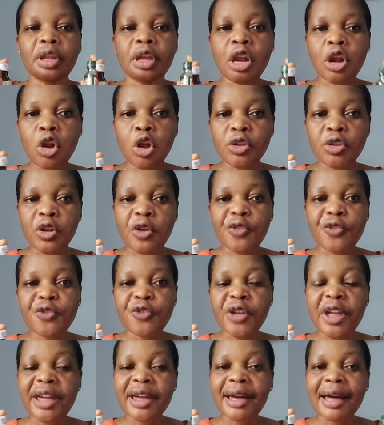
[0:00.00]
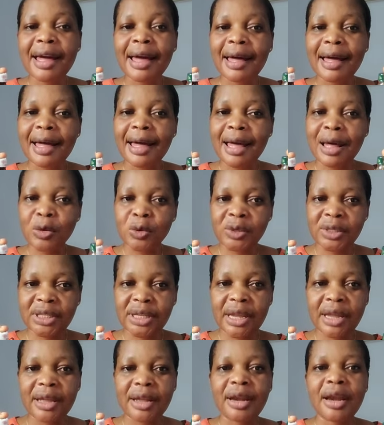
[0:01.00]
A lot of fake are out
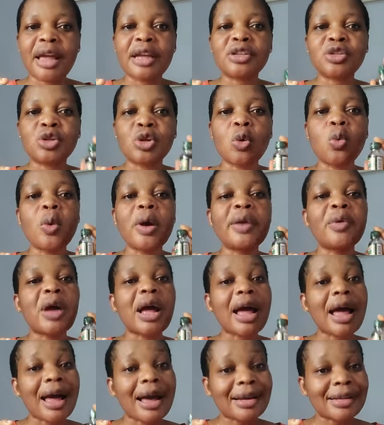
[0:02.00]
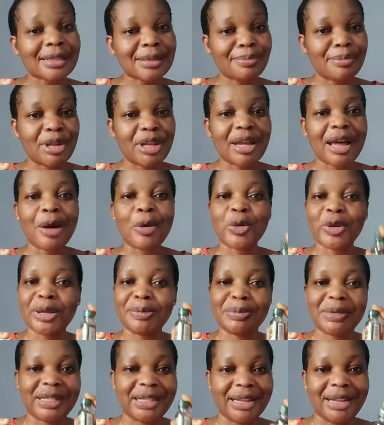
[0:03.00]
there. Like someone asks me, I'll
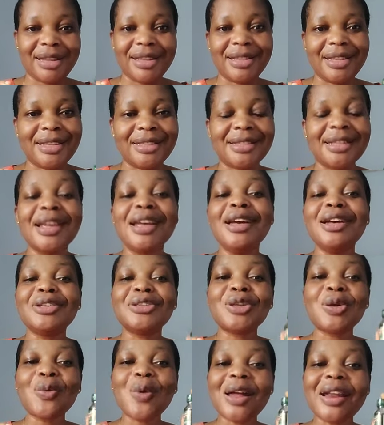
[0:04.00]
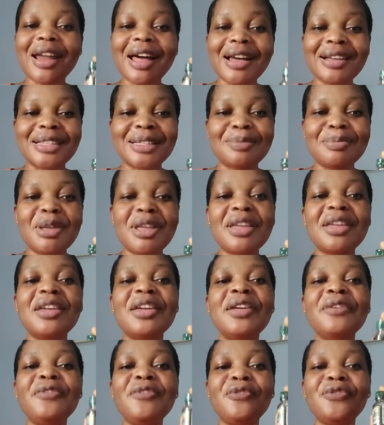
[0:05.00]
keep saying it. Someone asks me
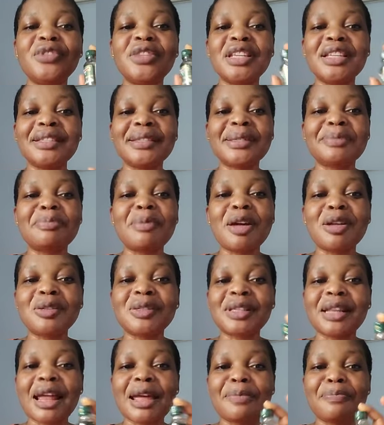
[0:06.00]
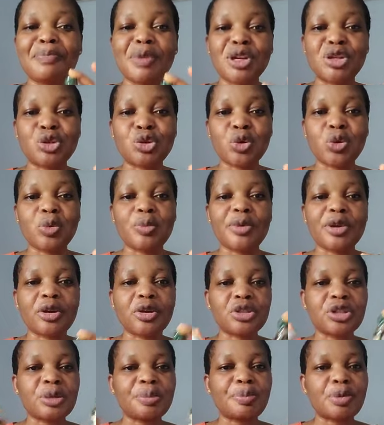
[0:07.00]
if this smells like petrol
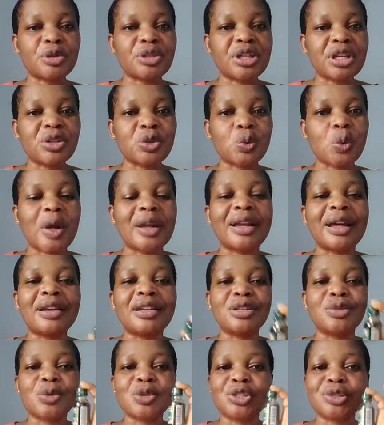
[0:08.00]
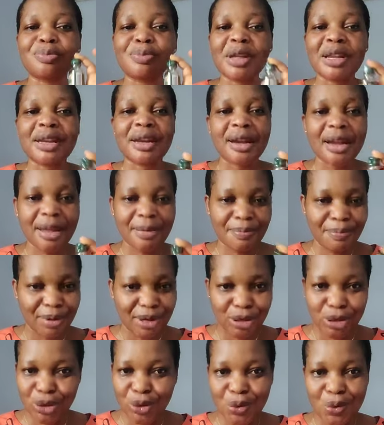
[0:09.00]
because she purchased one and it was smelling like
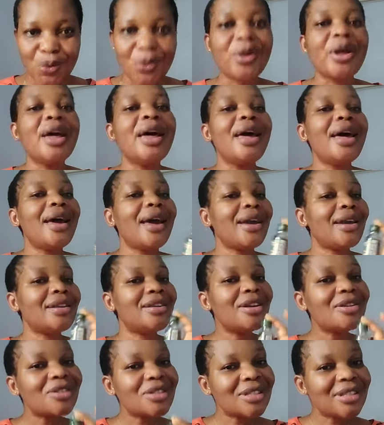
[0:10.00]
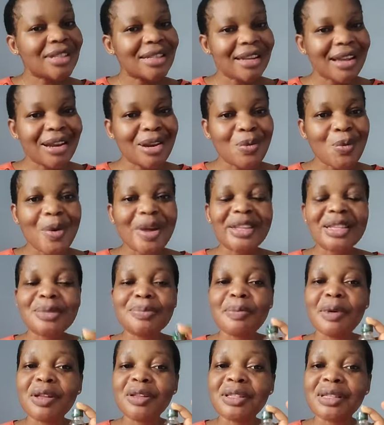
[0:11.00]
petrol. It doesn't in any way
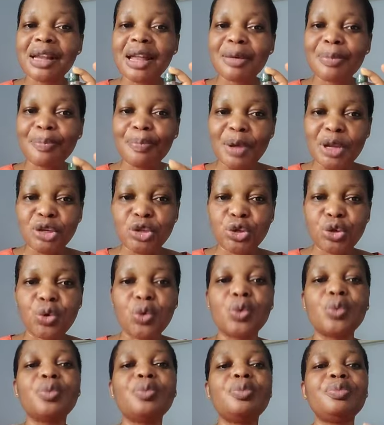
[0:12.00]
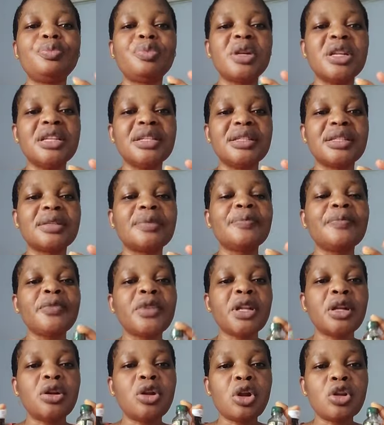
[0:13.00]
smells like petrol. Please,
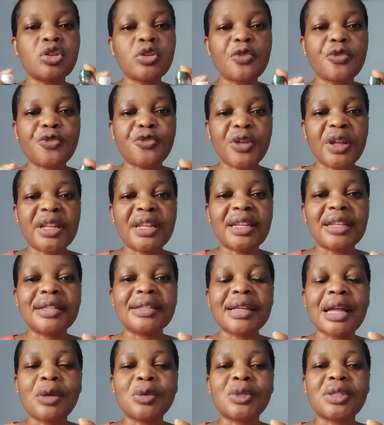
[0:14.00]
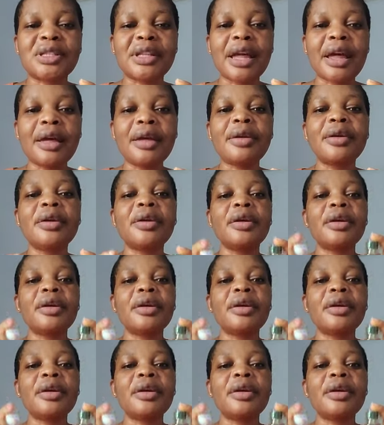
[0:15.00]
a lot of fake is out there.